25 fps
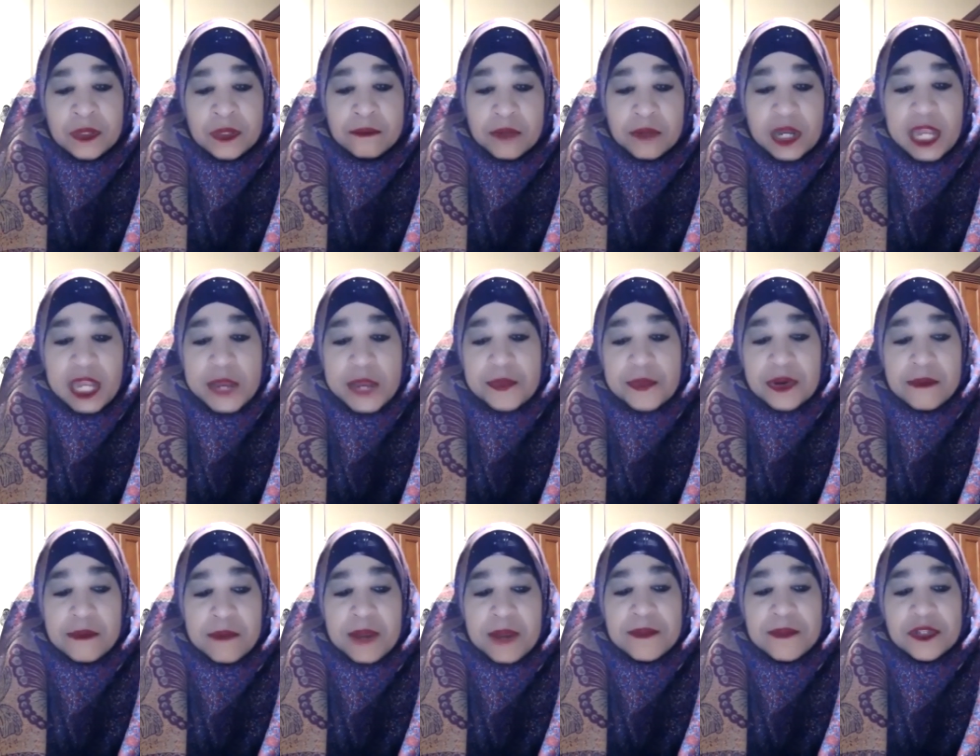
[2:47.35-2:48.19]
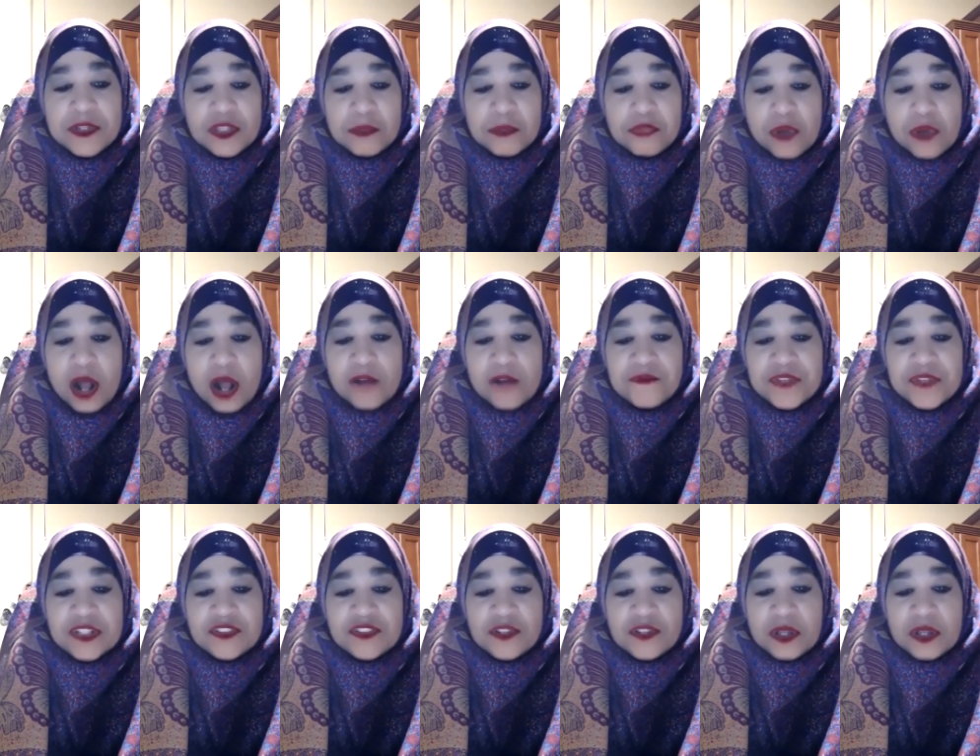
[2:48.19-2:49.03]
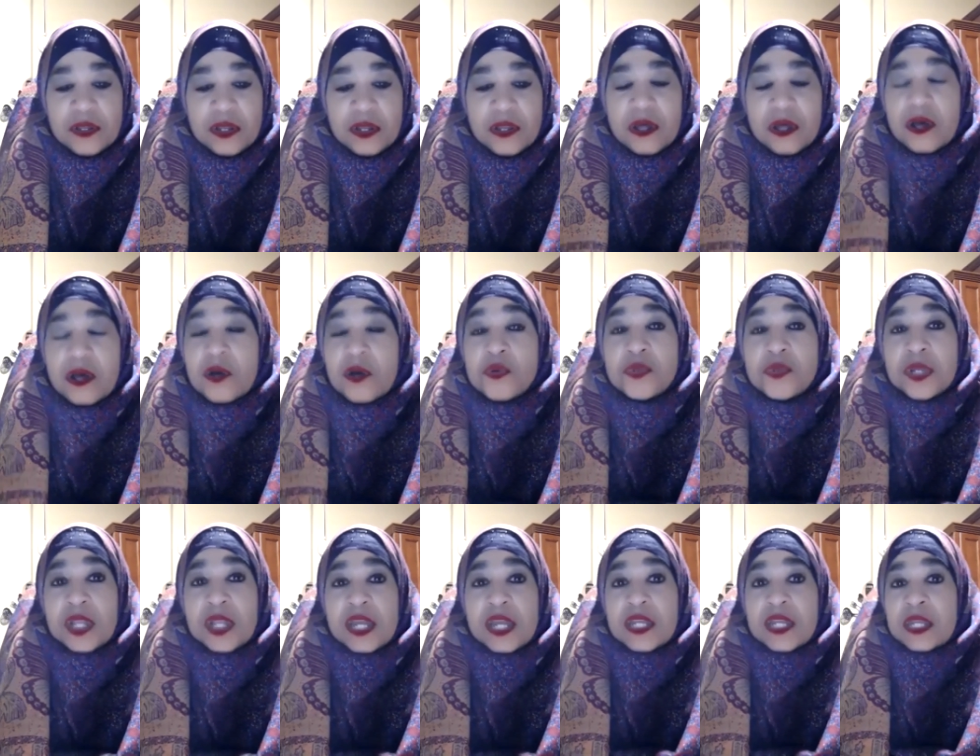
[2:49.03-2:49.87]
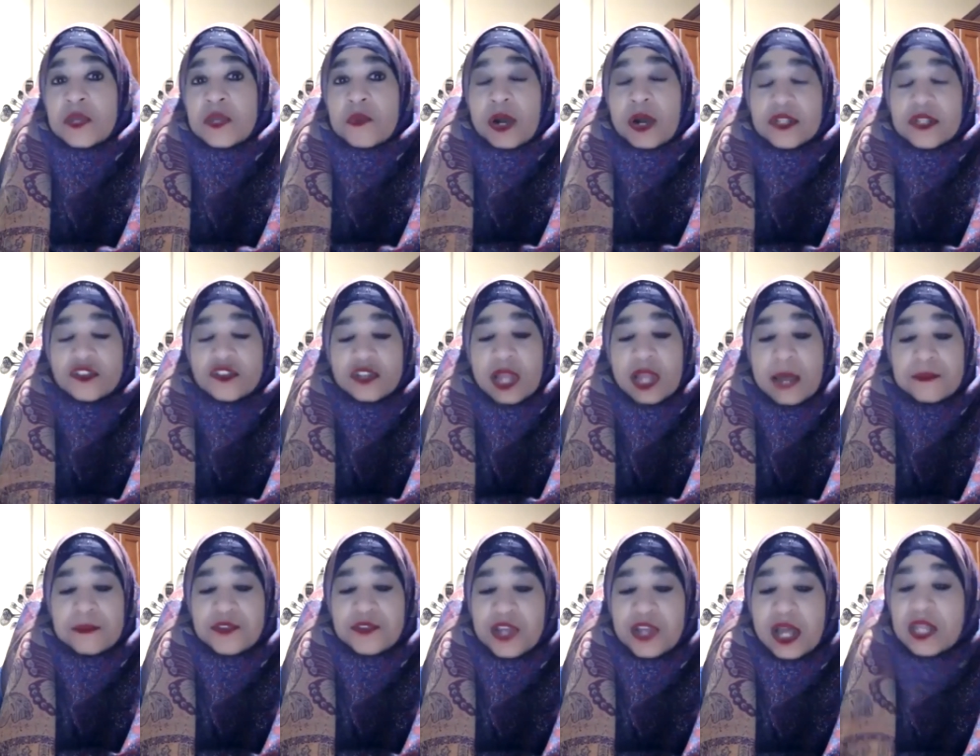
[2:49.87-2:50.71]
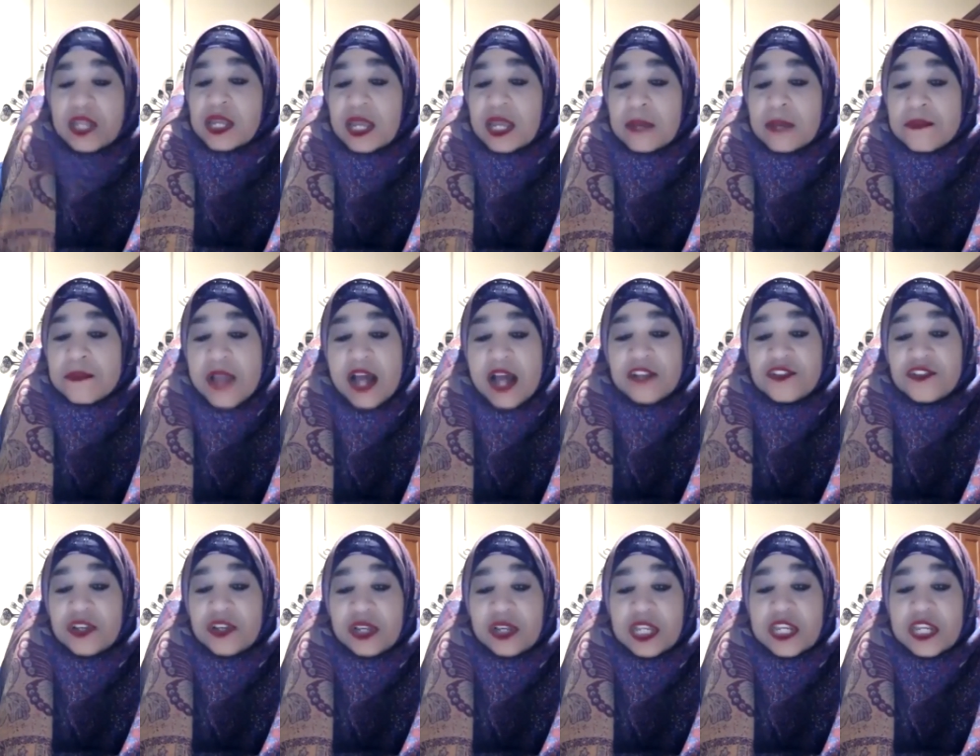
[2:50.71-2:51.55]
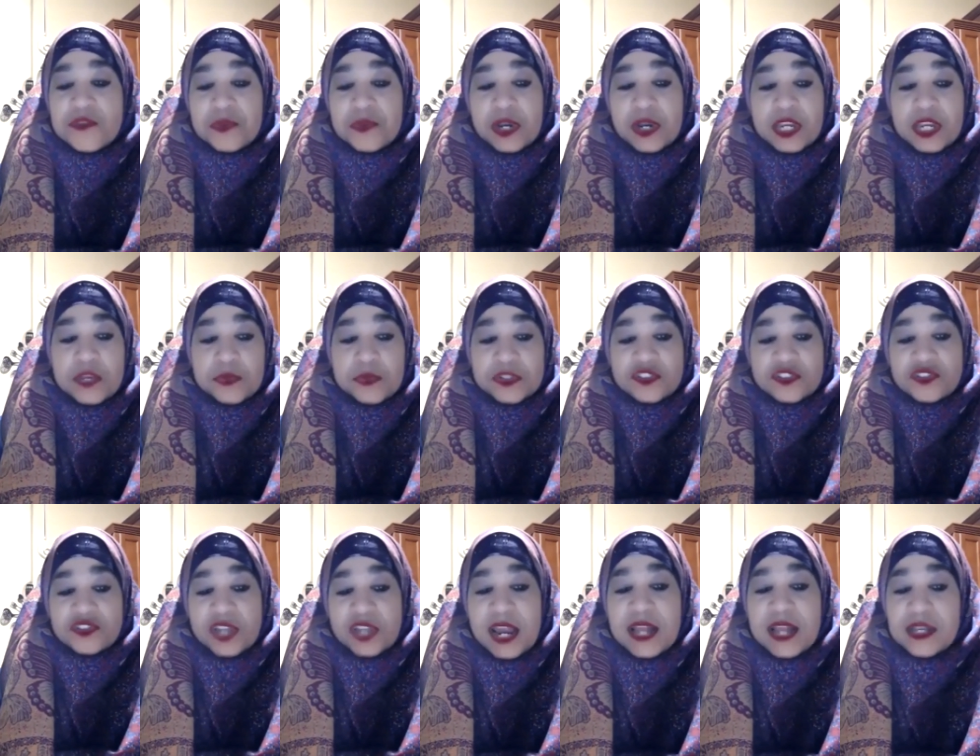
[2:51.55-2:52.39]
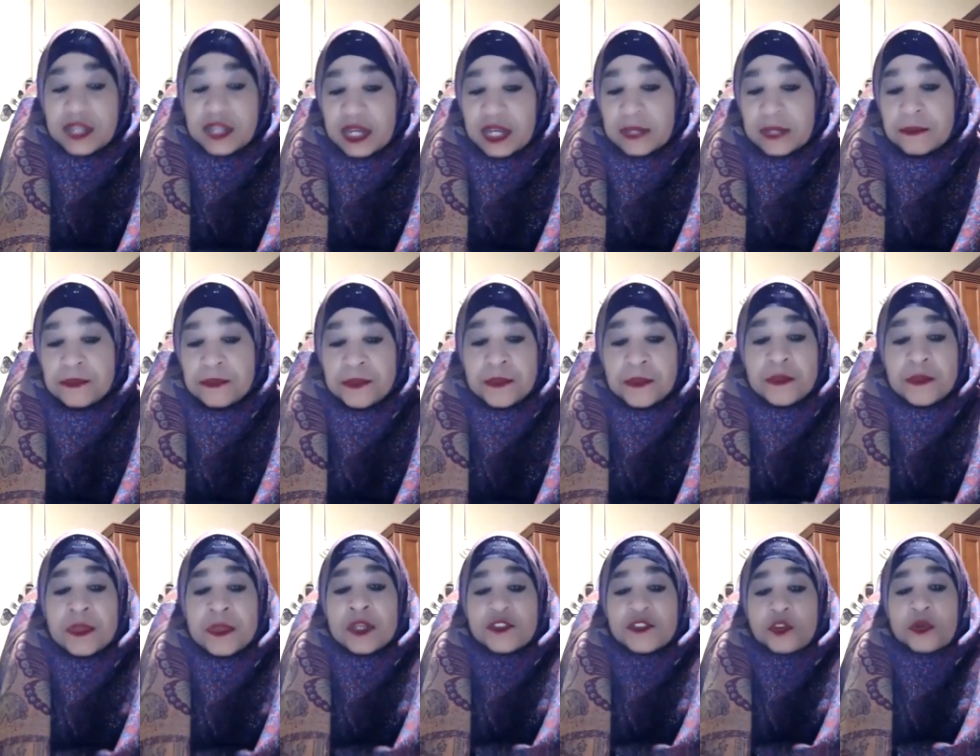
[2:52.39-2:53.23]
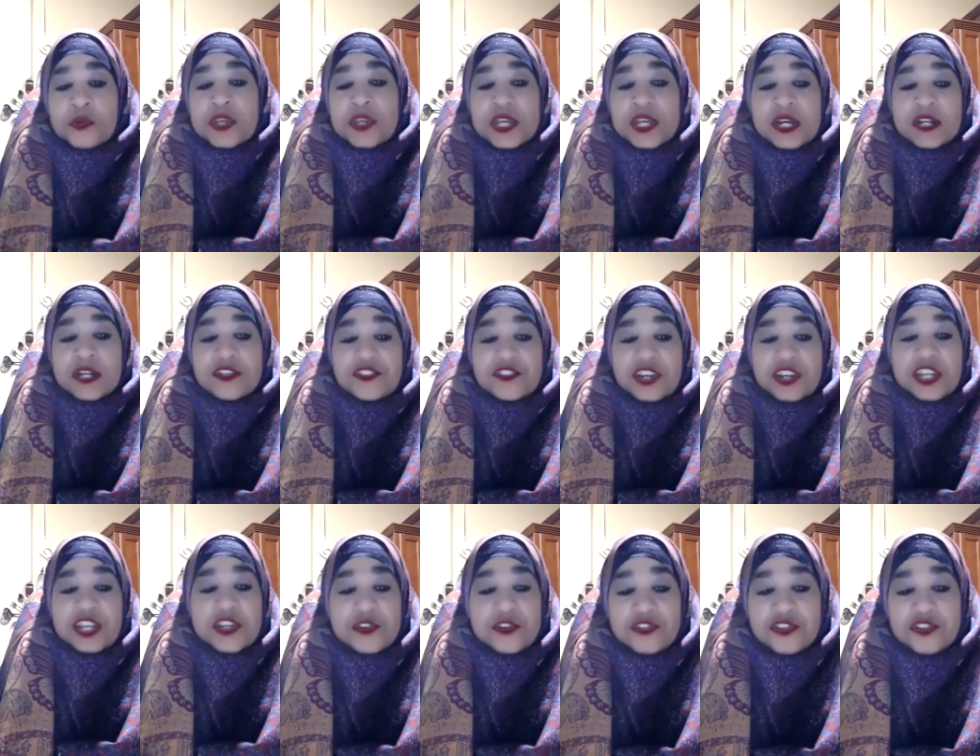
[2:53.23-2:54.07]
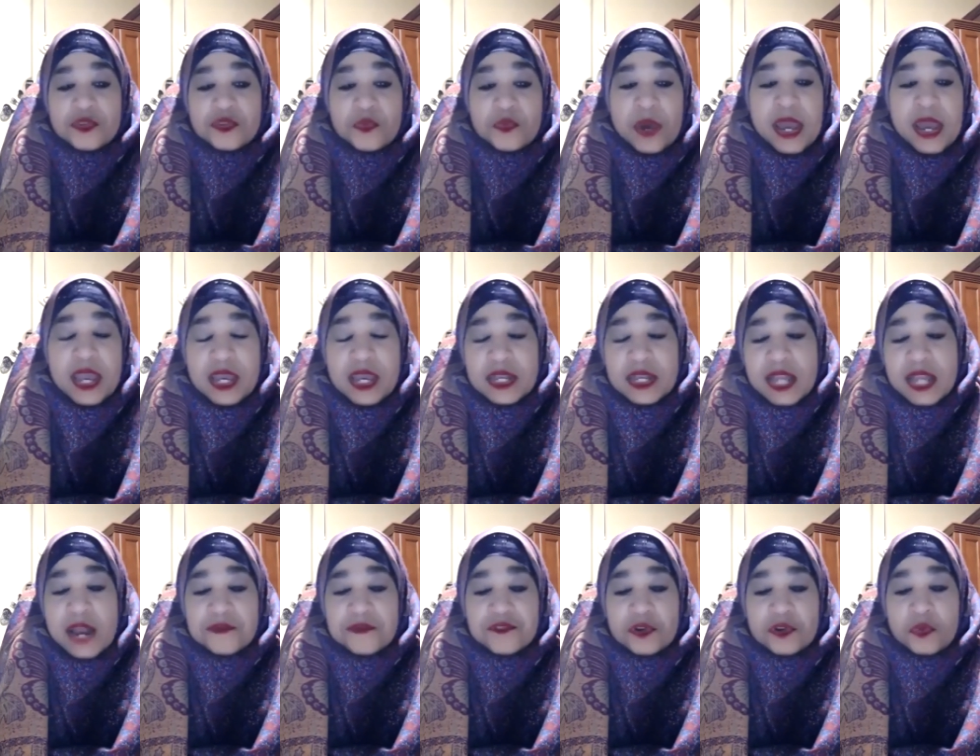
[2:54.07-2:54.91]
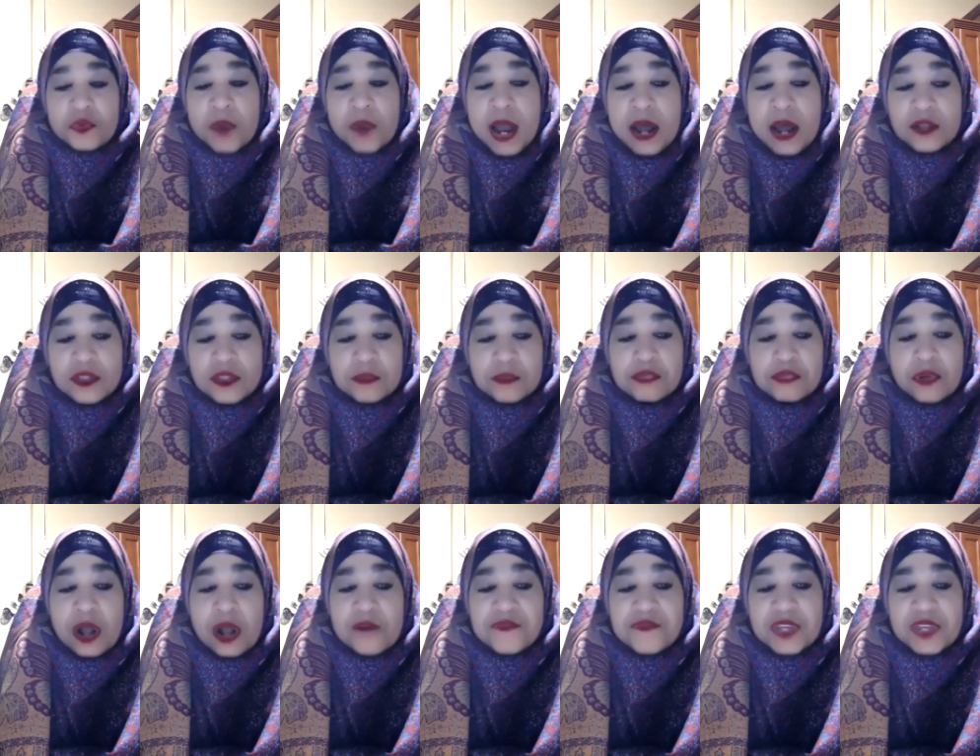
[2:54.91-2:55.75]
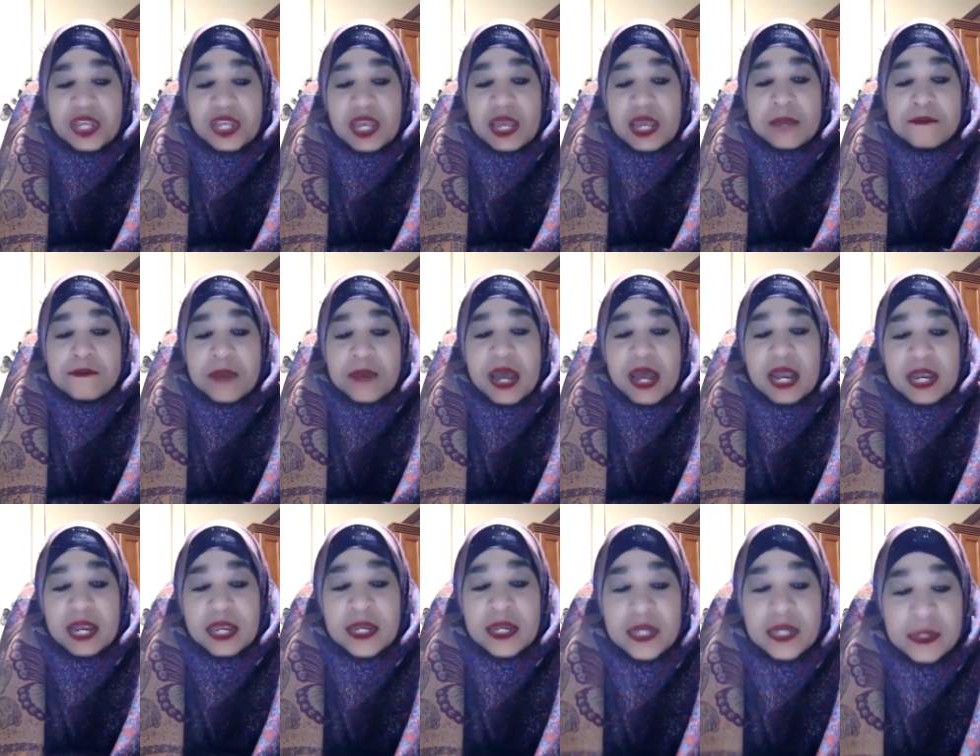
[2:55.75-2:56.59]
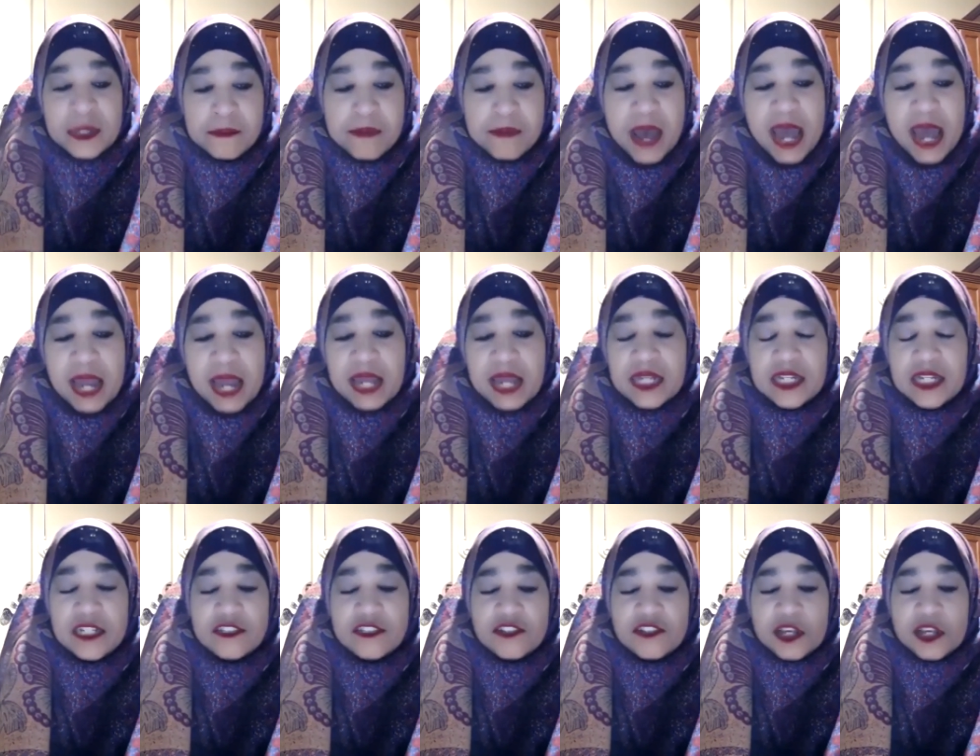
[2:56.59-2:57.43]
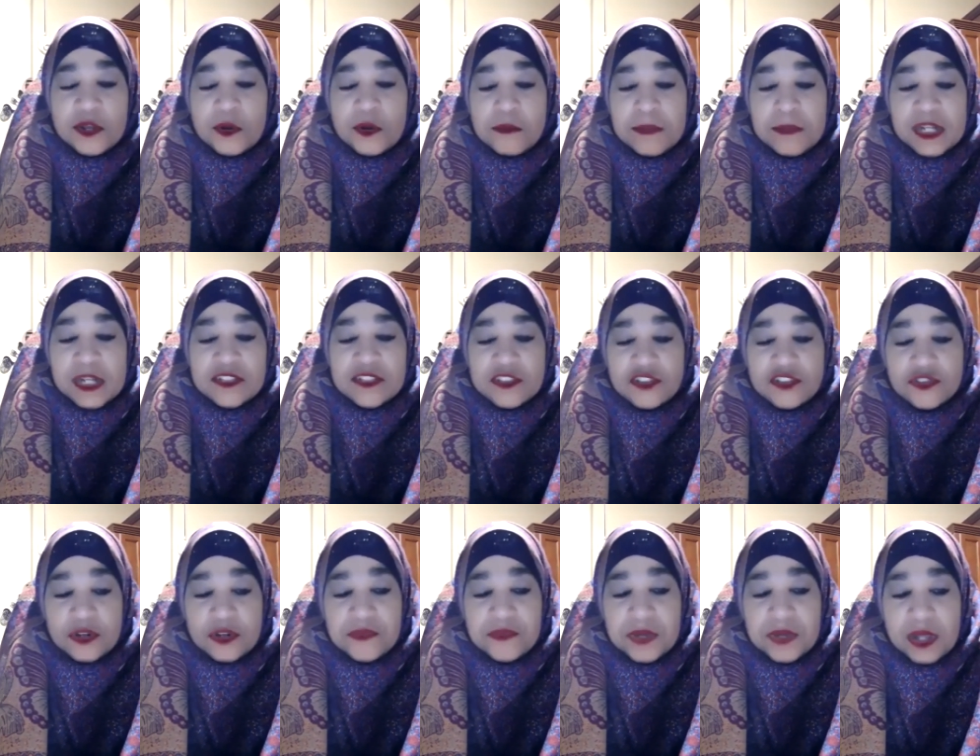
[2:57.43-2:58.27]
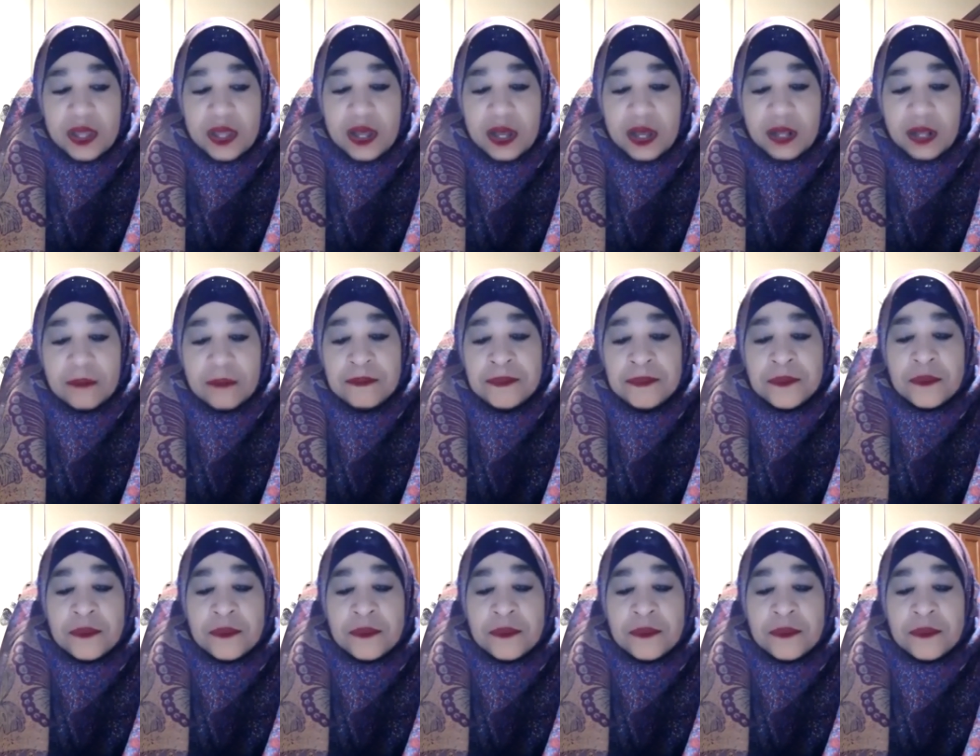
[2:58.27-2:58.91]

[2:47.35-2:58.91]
but he remembered the prophet sallallahu alaihi wasallam telling him not to leave where he was standing so he continued to wait and after a while the prophet came back back and he said oh messenger of allah